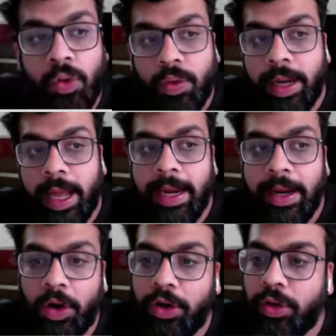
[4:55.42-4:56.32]
core
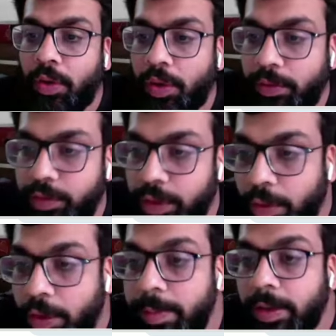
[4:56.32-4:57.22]
and not core of the
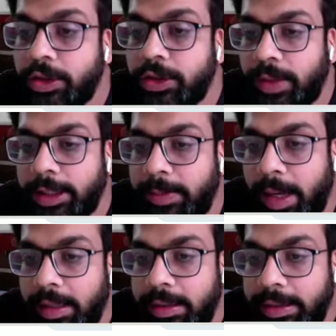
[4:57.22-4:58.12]
core, because Swachh
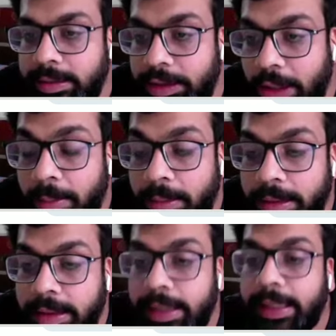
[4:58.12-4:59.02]
Bharat is
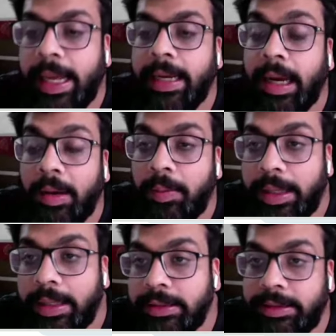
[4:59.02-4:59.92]
dominantly an
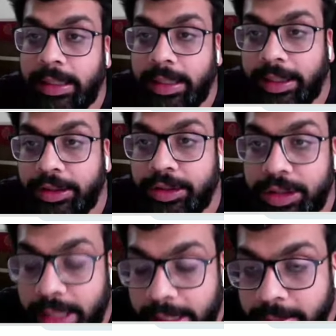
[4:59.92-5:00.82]
awareness generation
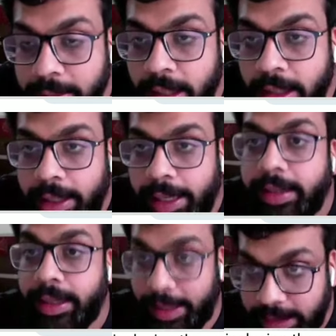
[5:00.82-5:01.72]
scheme.
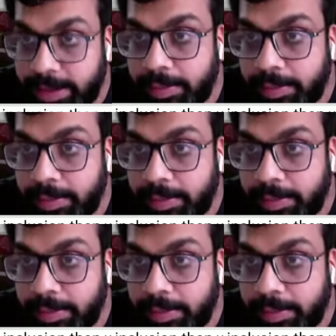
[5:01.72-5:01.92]
It is